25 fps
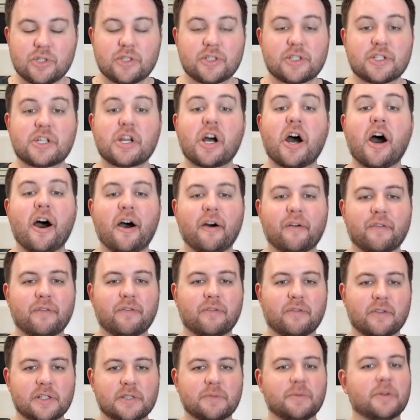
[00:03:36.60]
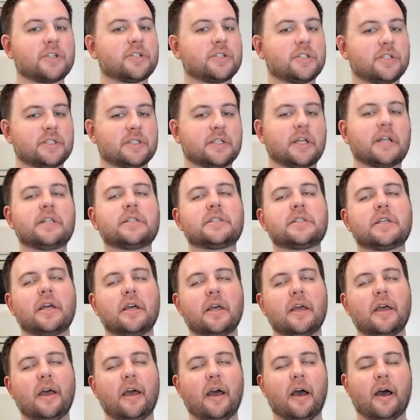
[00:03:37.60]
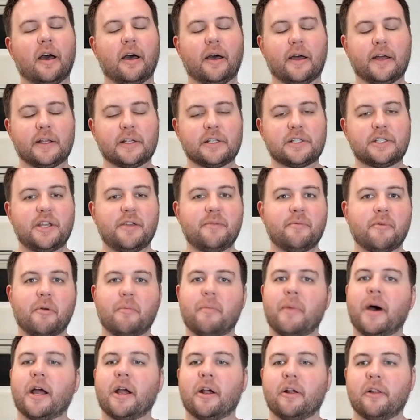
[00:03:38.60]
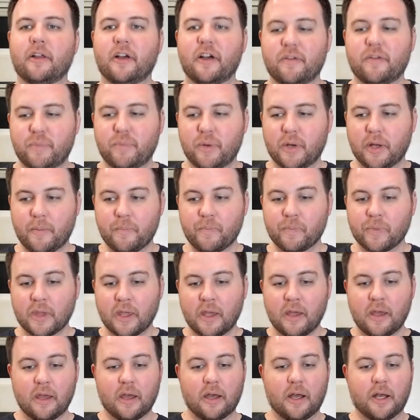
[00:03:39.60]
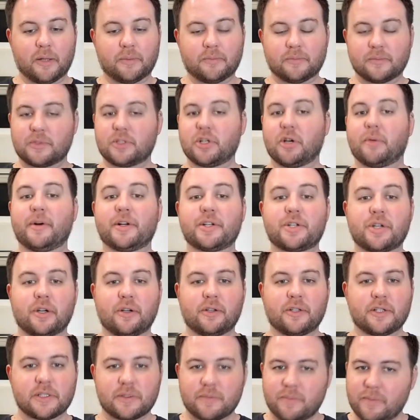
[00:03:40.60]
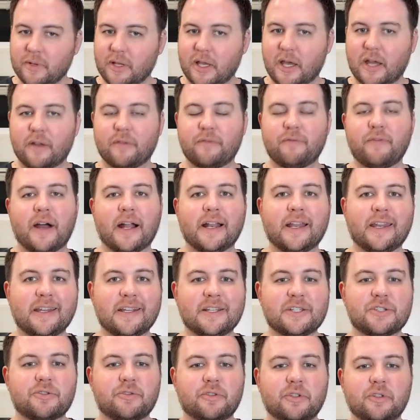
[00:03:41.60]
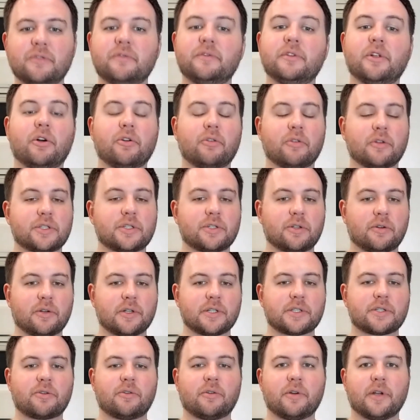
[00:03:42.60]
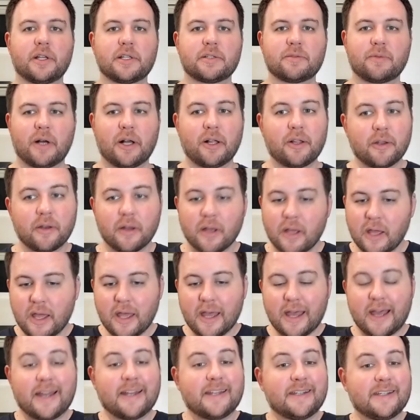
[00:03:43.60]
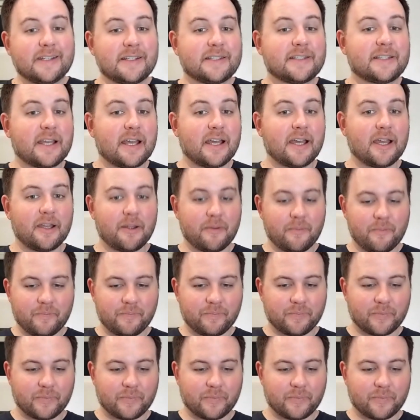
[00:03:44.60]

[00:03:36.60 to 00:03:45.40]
tough, especially since Timo Meier left, but Tomas Hertl's been kind of finding his groove. Logan Couture scored as well. And I did say,